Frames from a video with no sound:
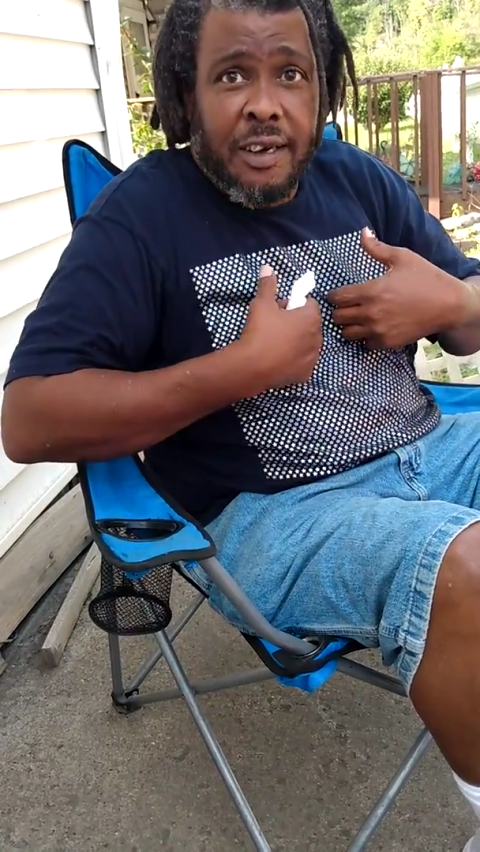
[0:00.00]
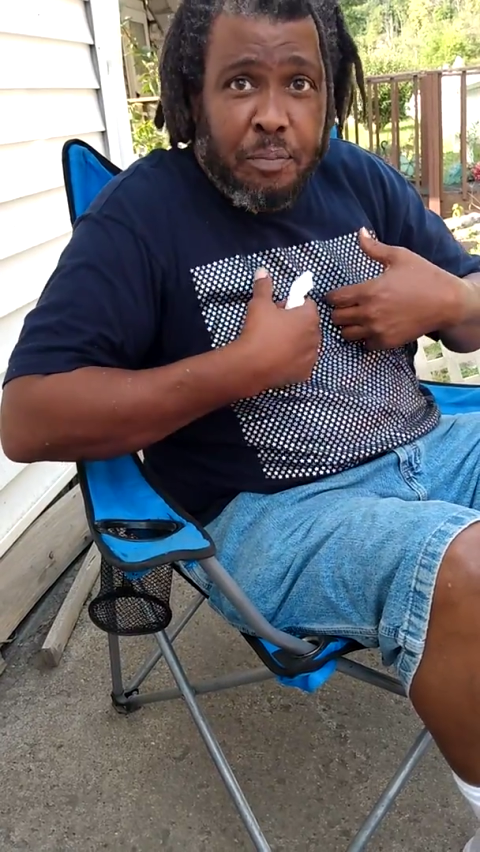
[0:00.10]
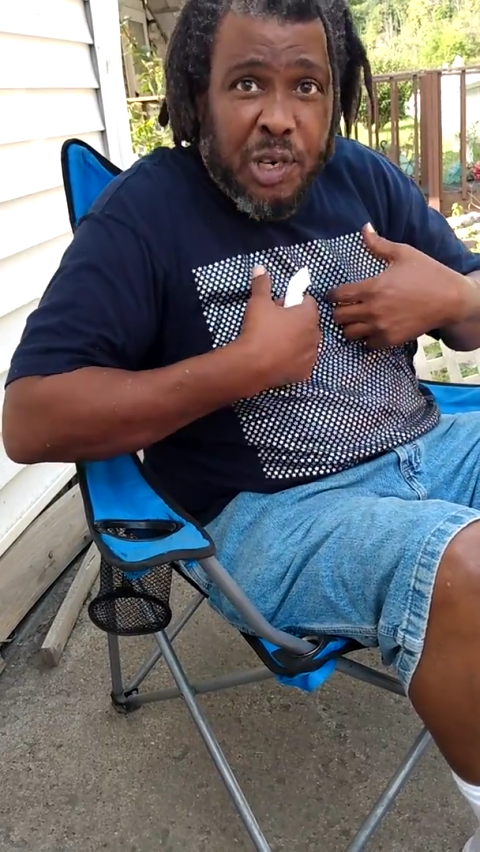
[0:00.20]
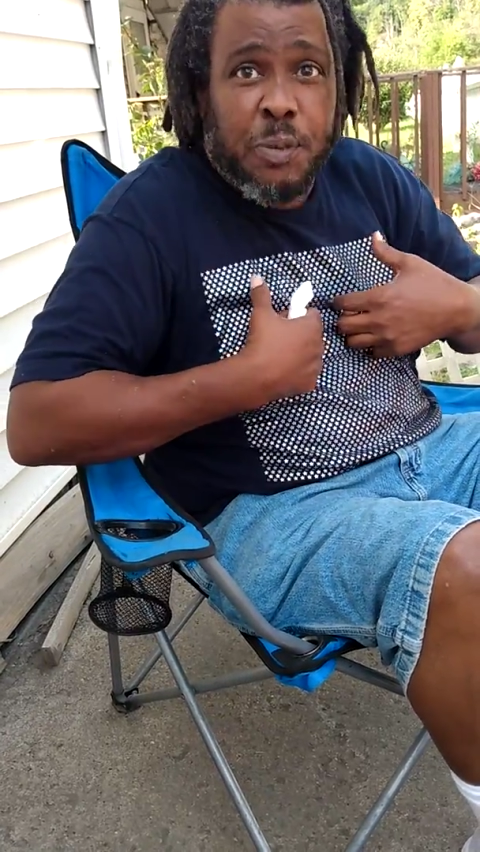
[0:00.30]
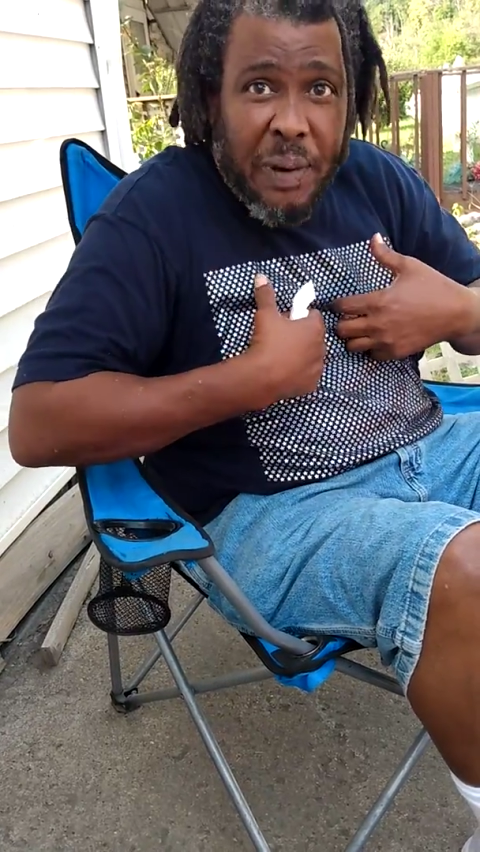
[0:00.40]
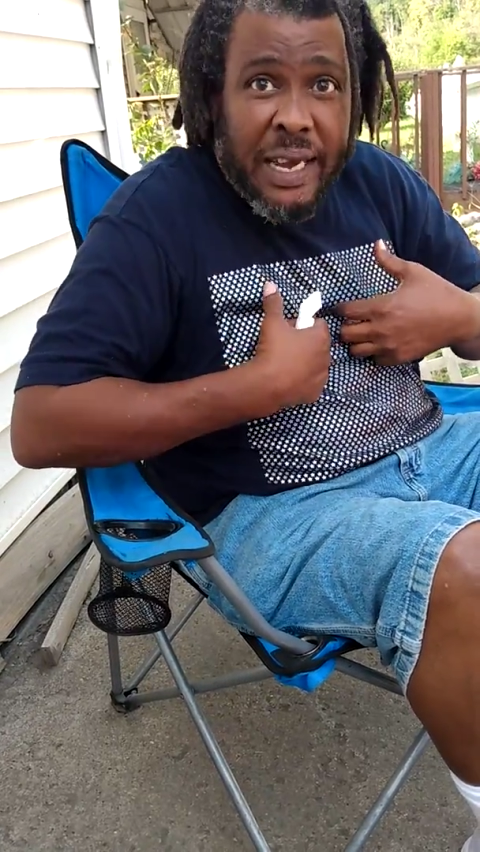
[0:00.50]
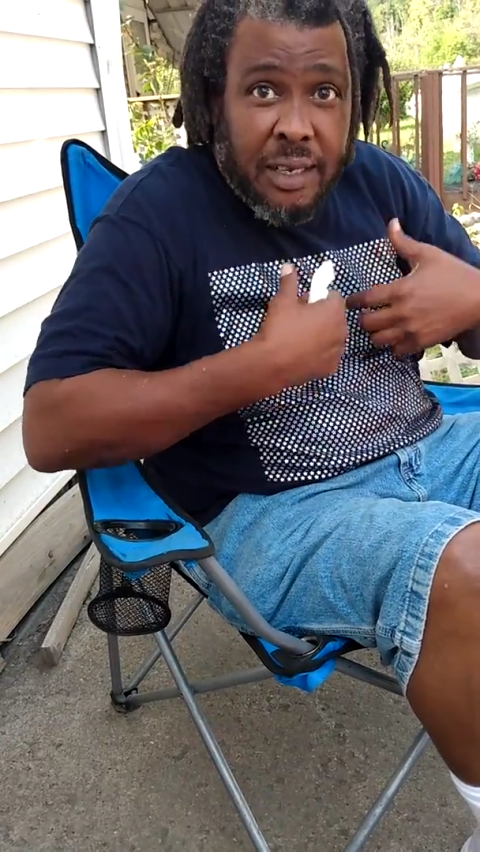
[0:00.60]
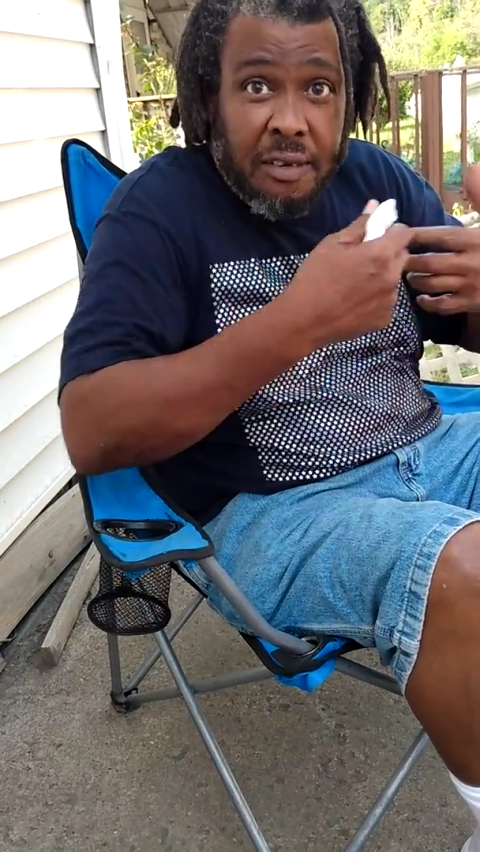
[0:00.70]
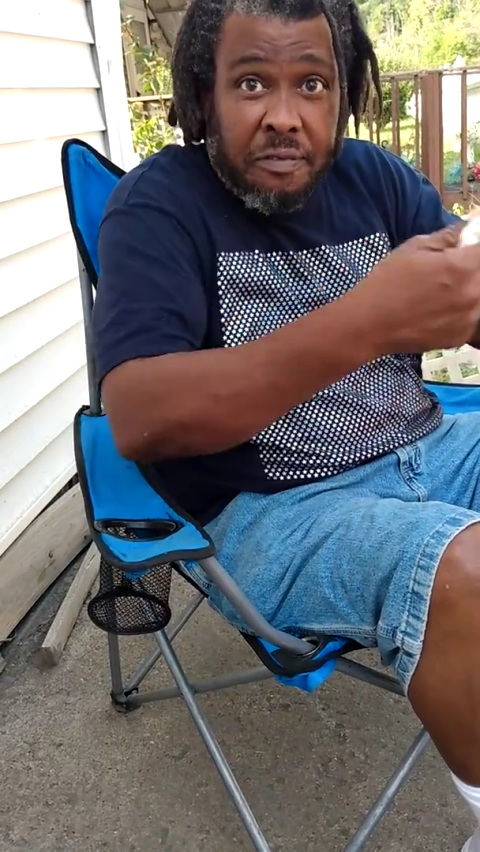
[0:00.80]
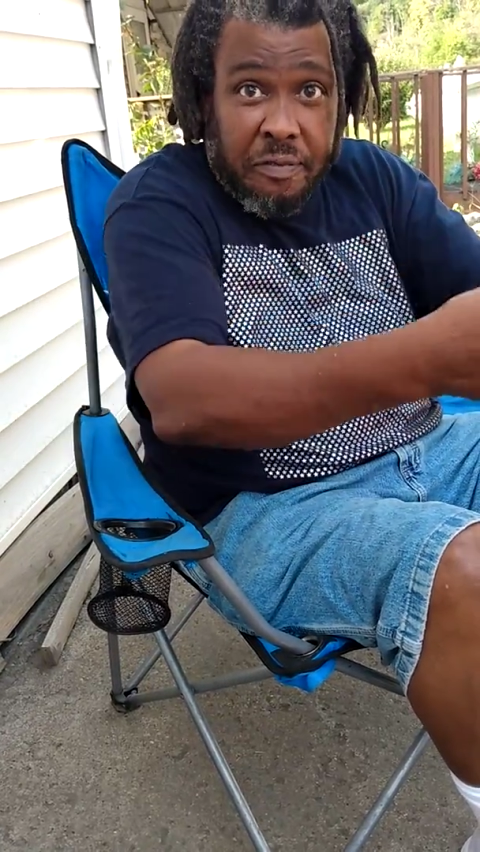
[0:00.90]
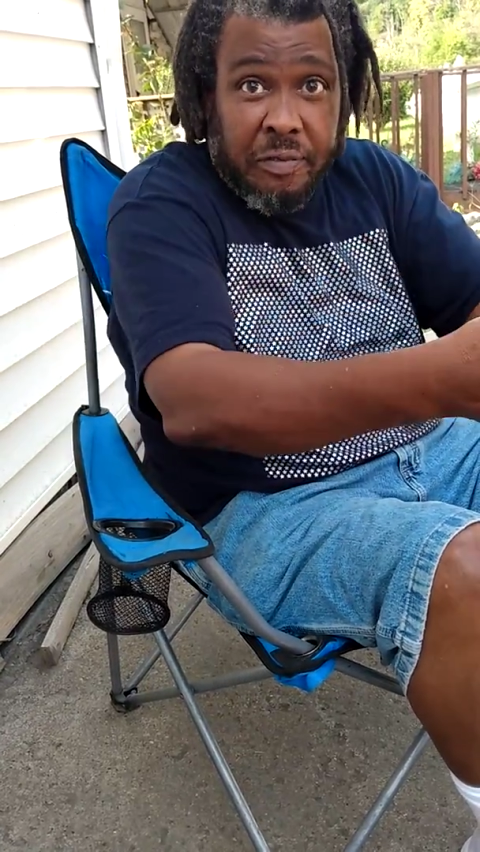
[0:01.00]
perspective.